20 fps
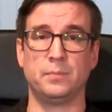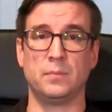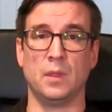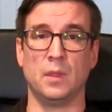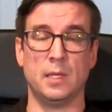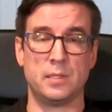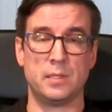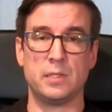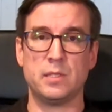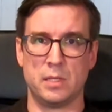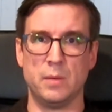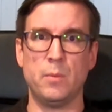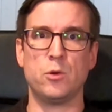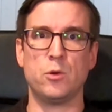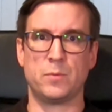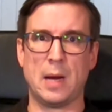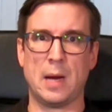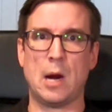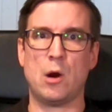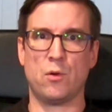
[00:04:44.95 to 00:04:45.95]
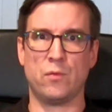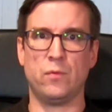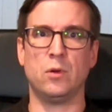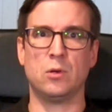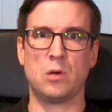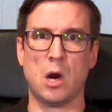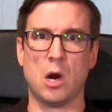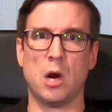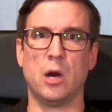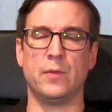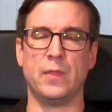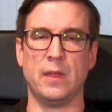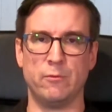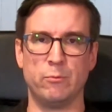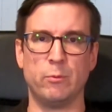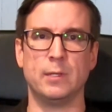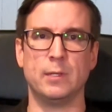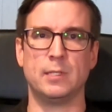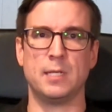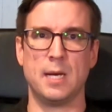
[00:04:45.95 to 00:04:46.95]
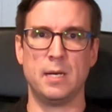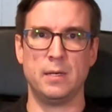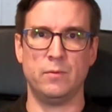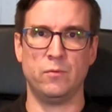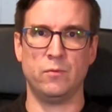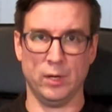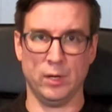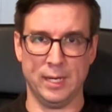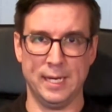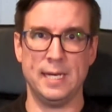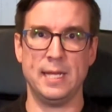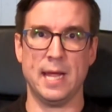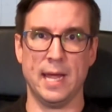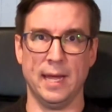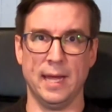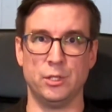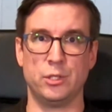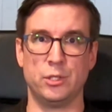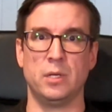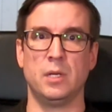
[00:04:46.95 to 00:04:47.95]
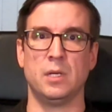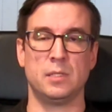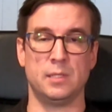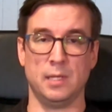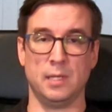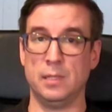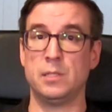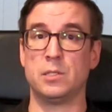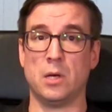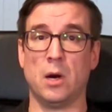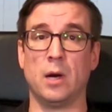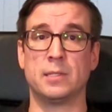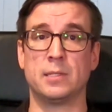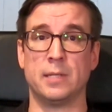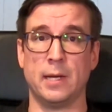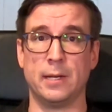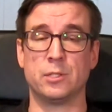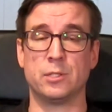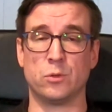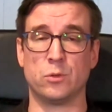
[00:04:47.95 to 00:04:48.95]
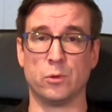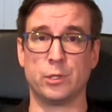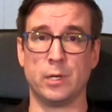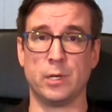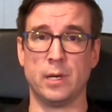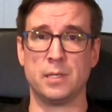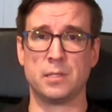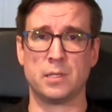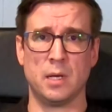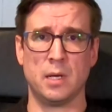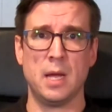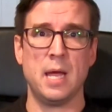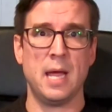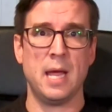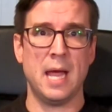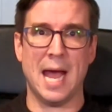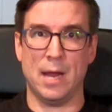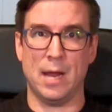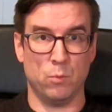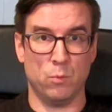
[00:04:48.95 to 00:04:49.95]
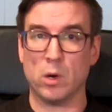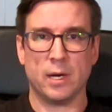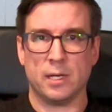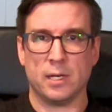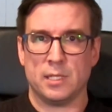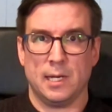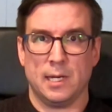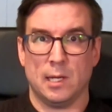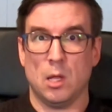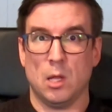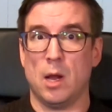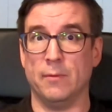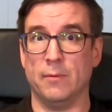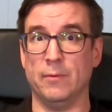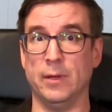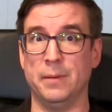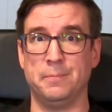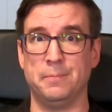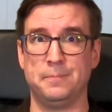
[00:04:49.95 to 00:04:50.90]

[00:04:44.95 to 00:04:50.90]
This is the most powerful card they've printed for EDH since Dockside Extortionist, and we're going to see a lot of it.